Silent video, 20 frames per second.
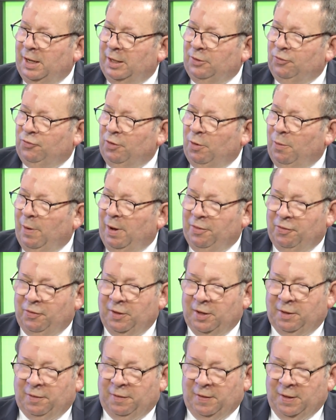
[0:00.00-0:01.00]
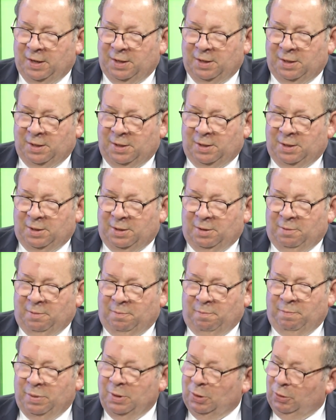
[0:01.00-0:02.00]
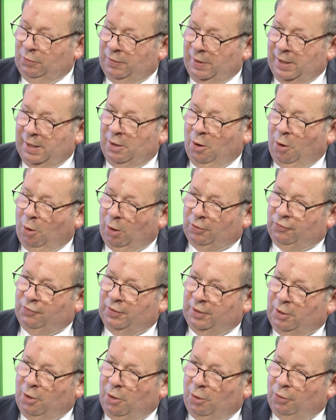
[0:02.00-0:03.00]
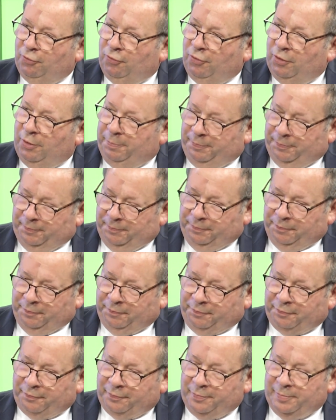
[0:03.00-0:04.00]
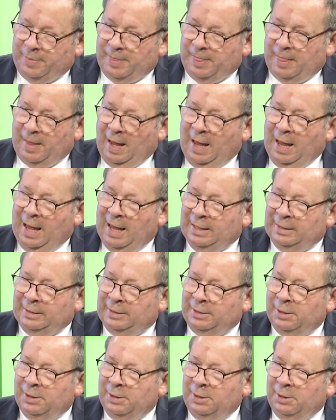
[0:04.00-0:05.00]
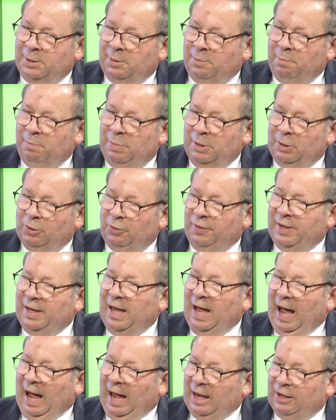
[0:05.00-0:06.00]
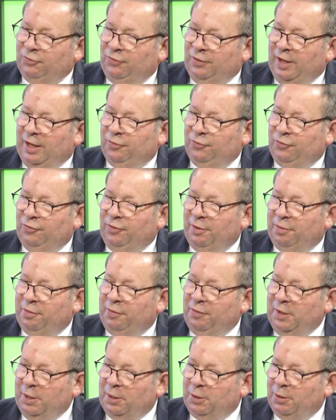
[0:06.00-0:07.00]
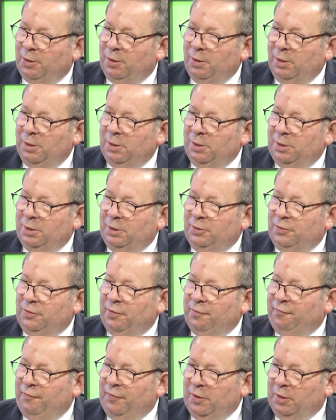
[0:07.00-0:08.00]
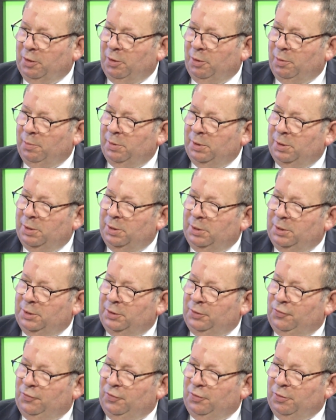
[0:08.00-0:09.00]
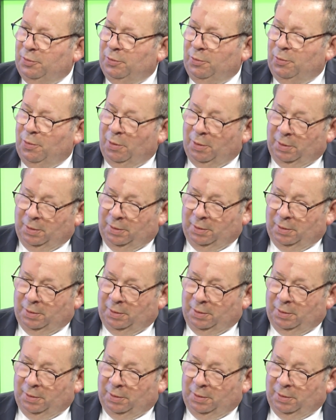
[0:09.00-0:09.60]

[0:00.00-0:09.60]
And so I think that building arts and culture and building access to theater, to film, to